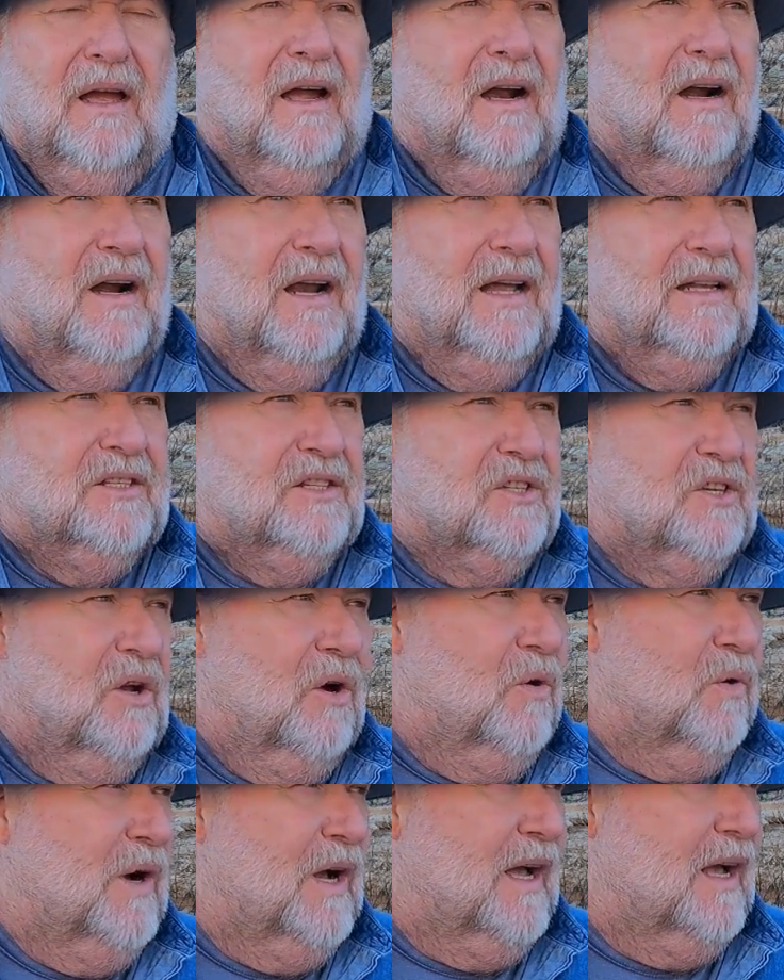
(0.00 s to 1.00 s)
All right,
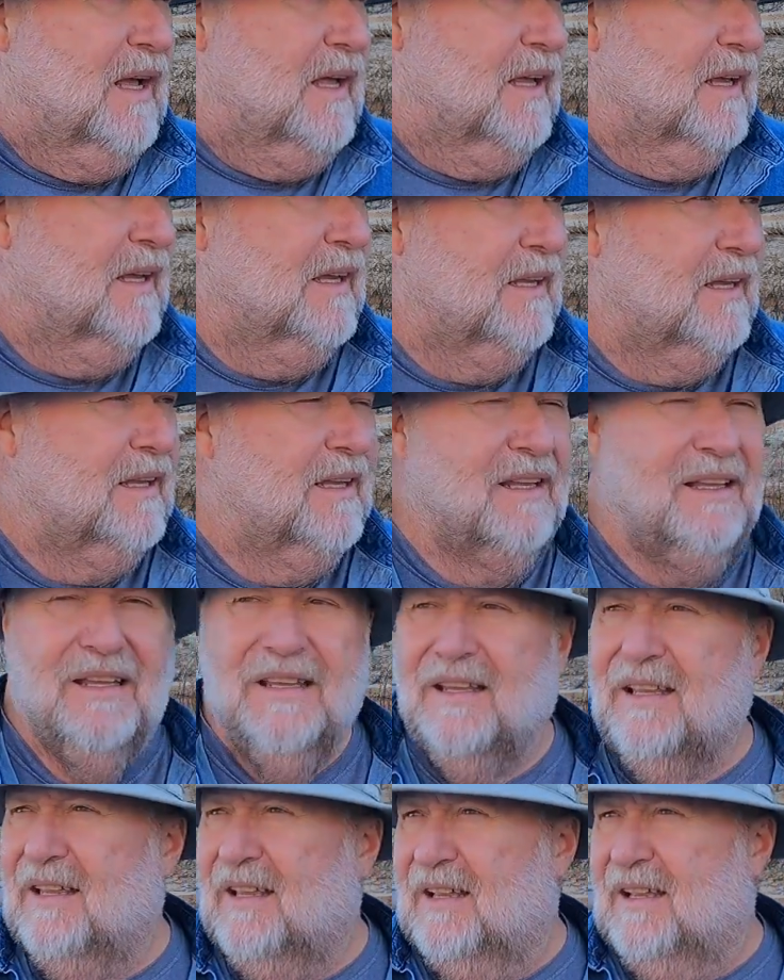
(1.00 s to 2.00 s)
so
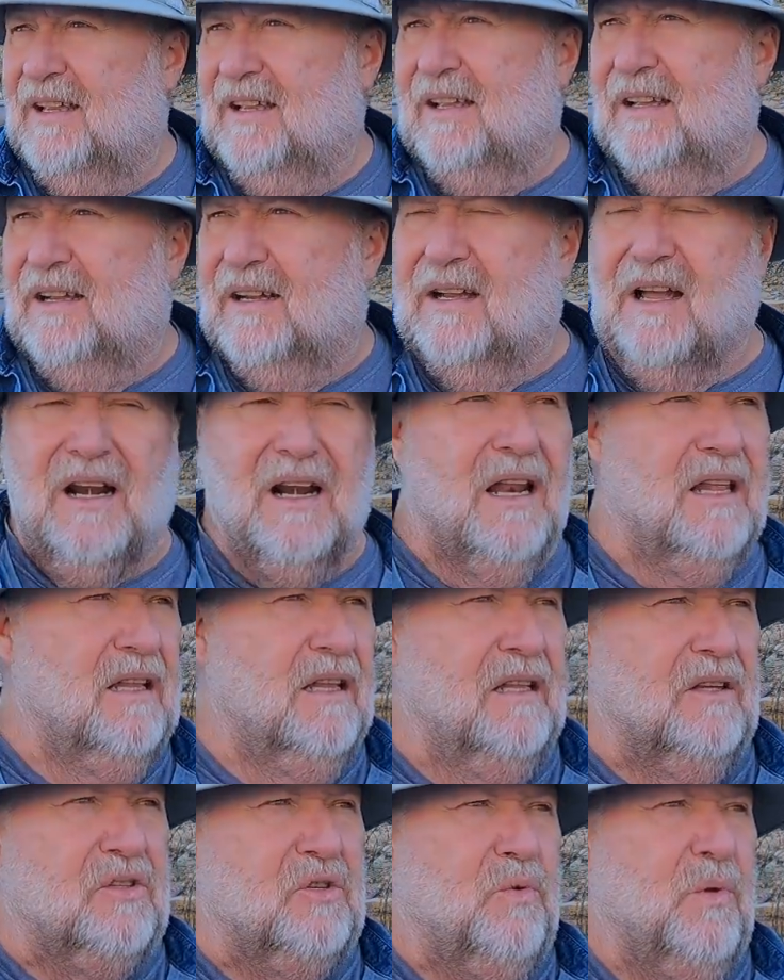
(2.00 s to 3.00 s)
got on a
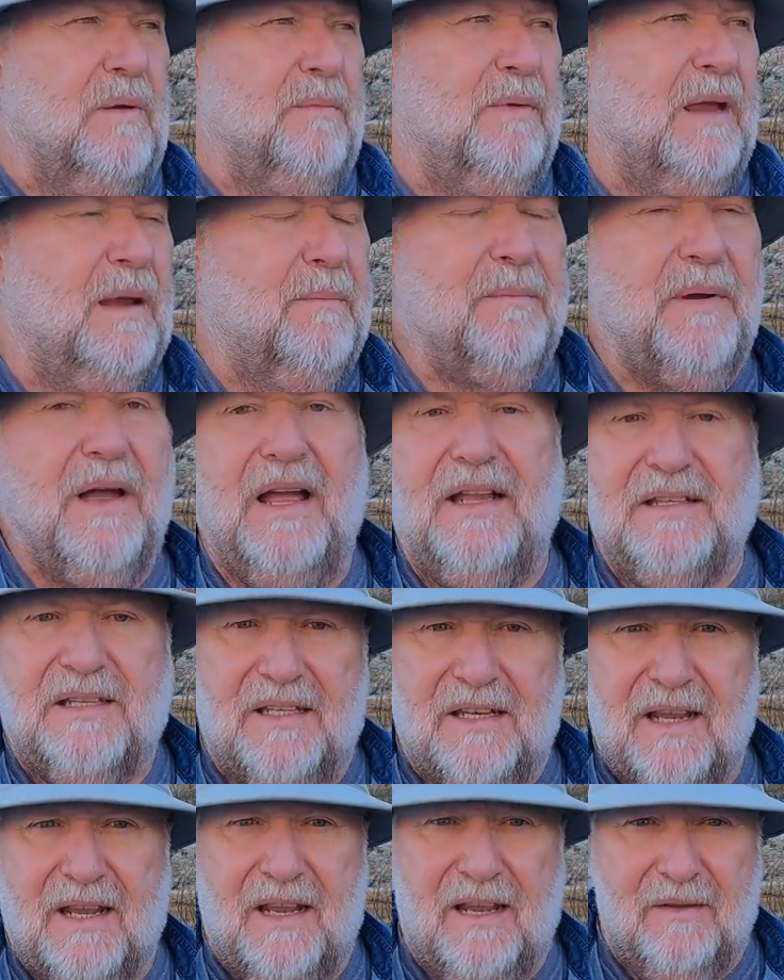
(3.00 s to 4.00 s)
little swim bait bite
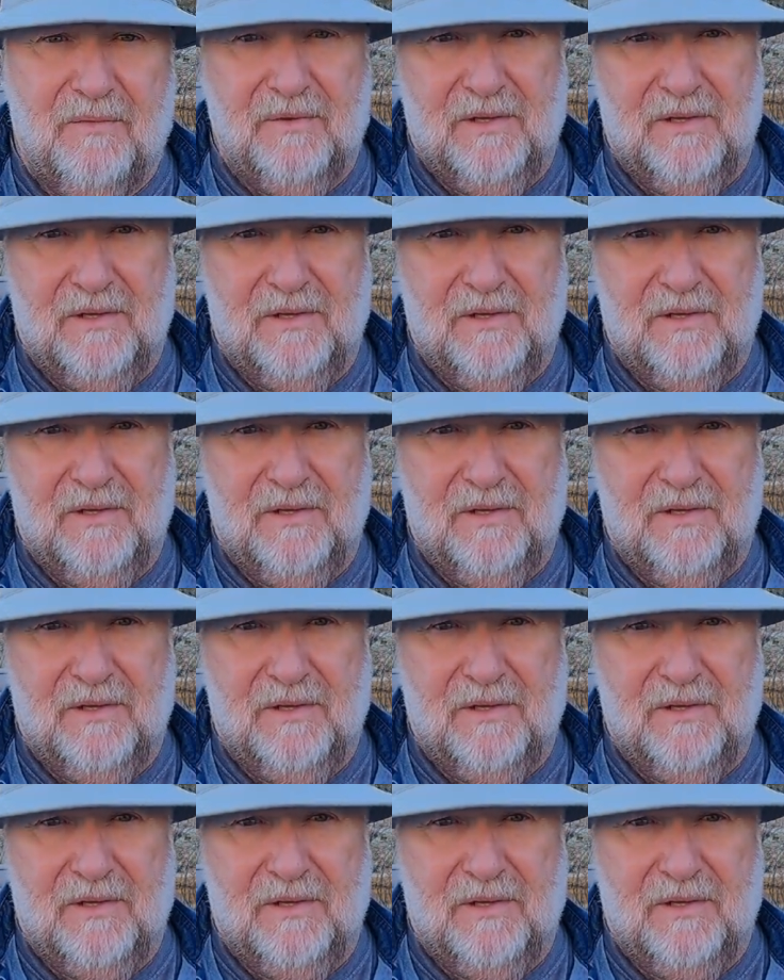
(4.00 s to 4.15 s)
today.